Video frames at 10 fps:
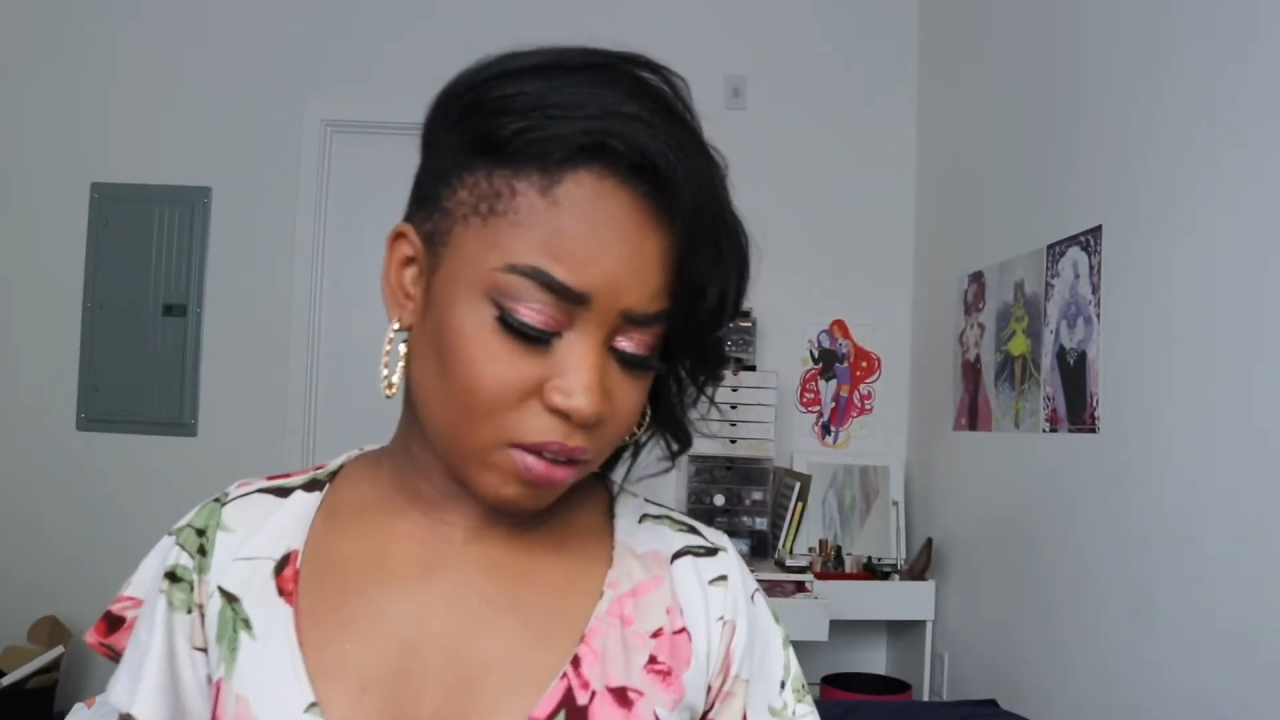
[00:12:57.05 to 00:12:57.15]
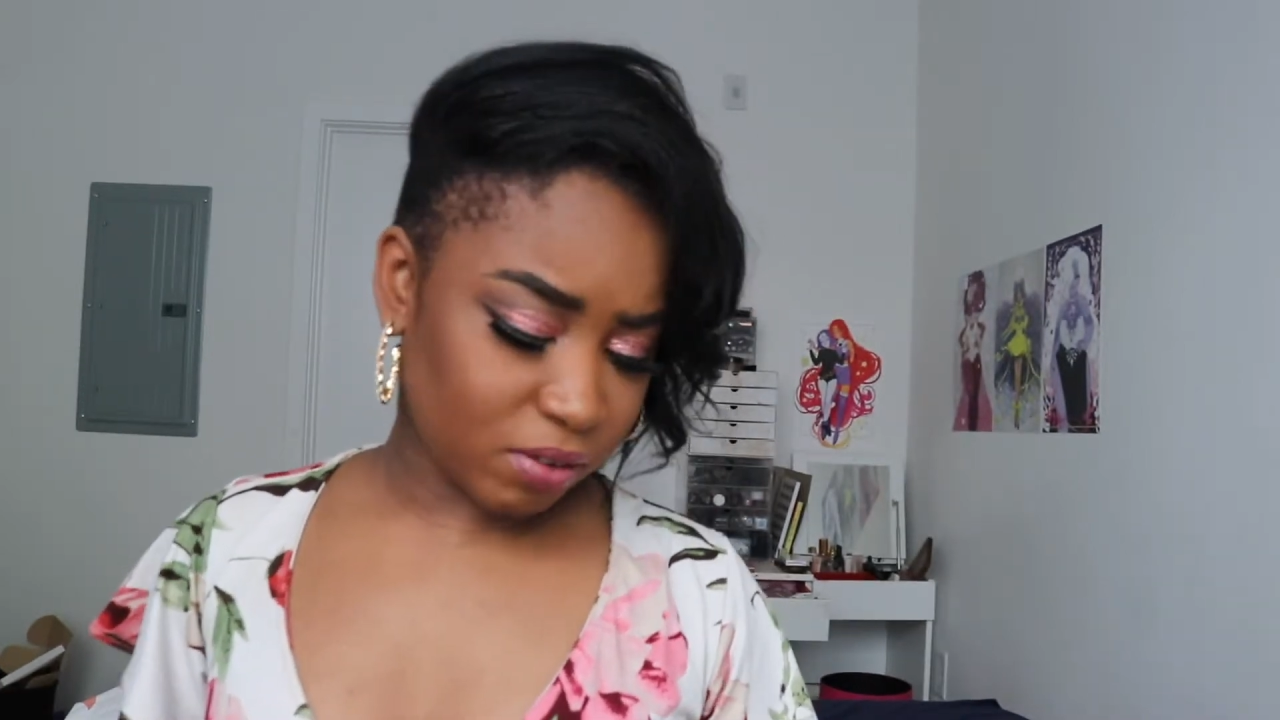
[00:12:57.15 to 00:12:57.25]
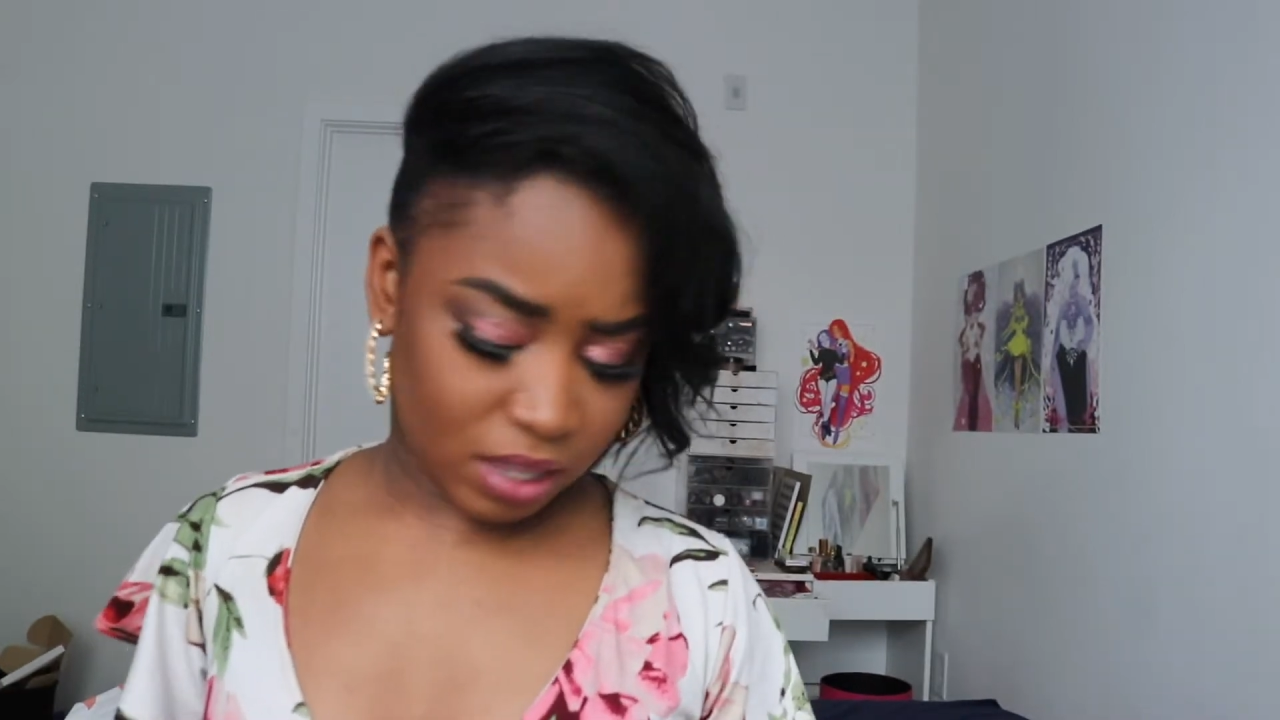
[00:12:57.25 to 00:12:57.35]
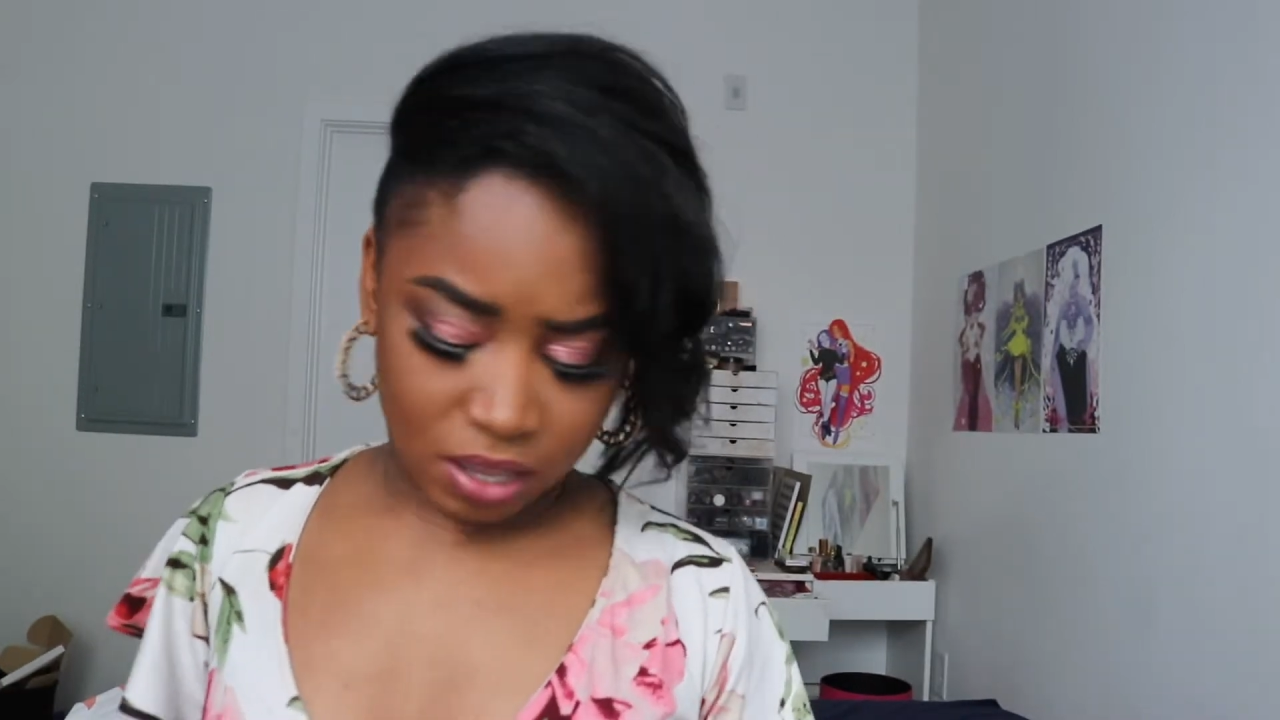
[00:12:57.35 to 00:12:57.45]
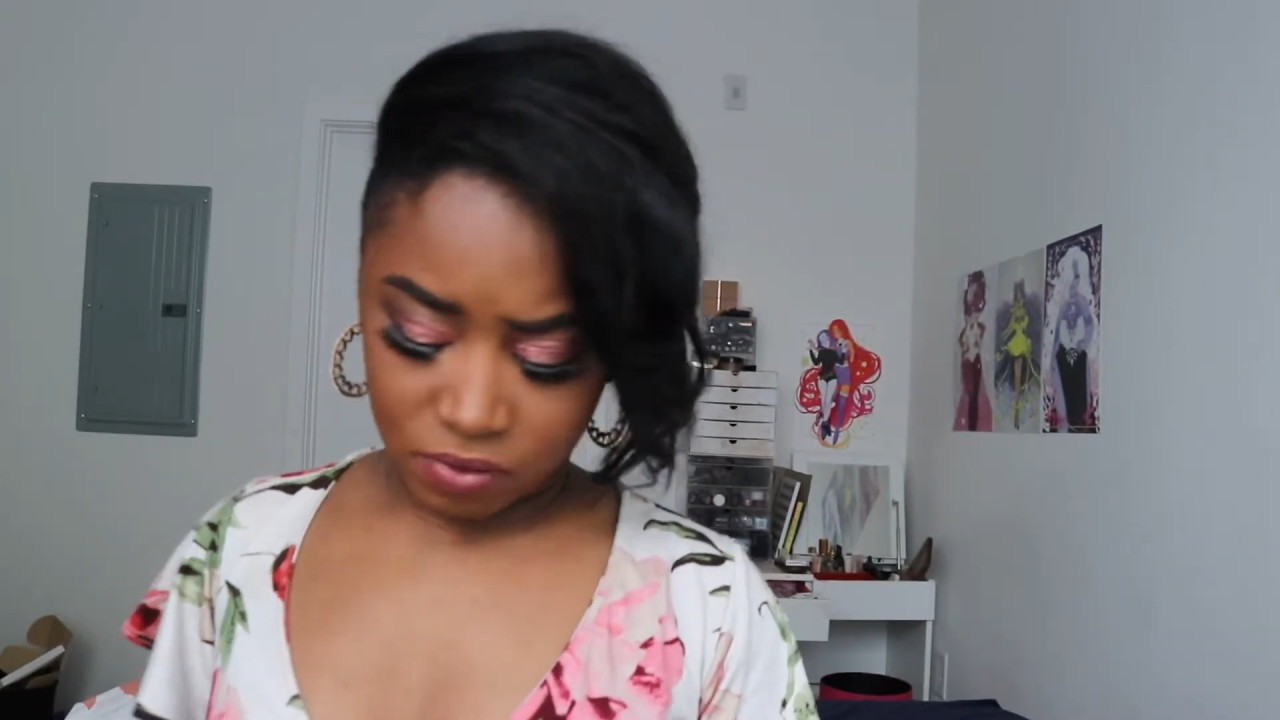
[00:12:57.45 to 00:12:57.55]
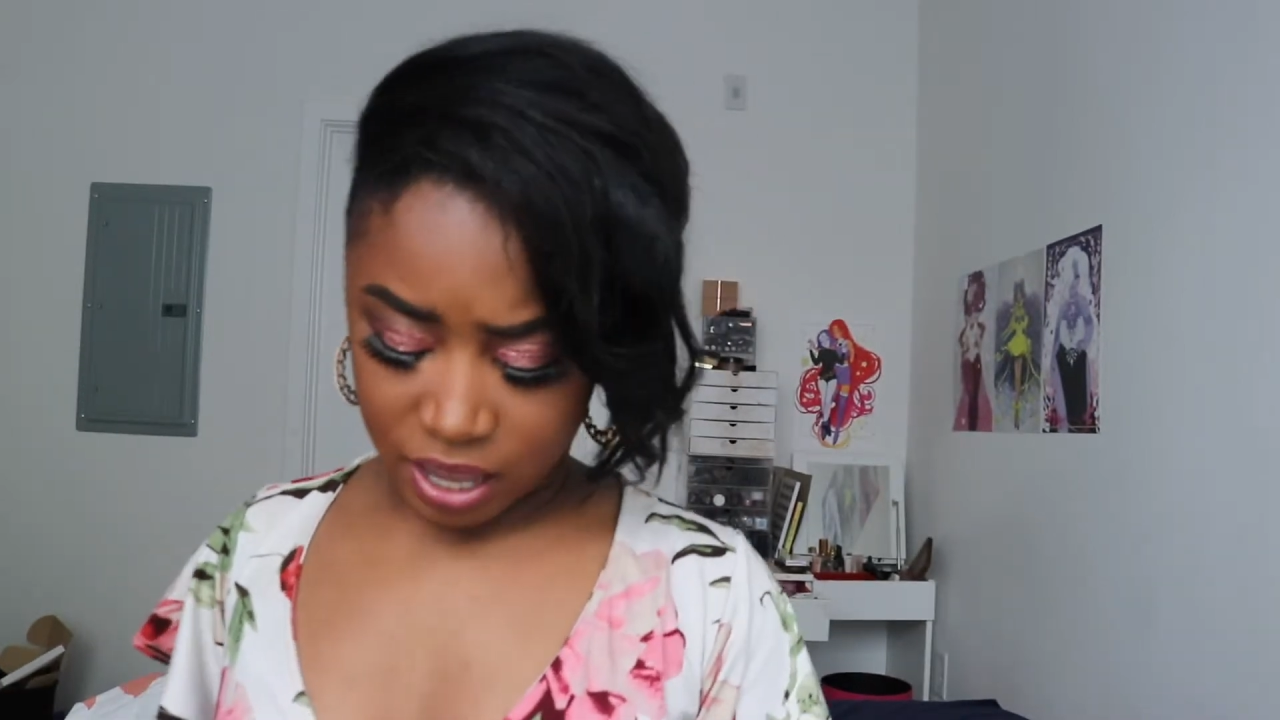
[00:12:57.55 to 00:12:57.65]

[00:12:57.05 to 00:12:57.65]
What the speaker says: I feel like if I